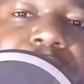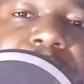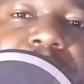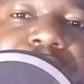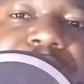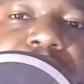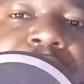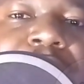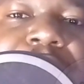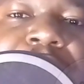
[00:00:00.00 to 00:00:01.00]

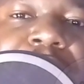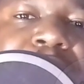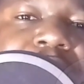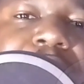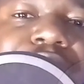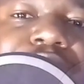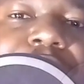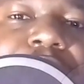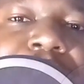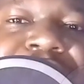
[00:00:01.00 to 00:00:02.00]
100,000 in my
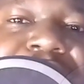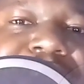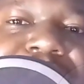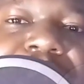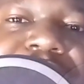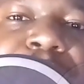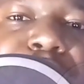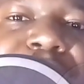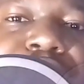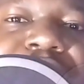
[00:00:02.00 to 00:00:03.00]
country, it's just an
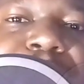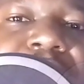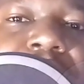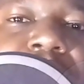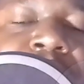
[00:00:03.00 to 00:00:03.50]
example because in my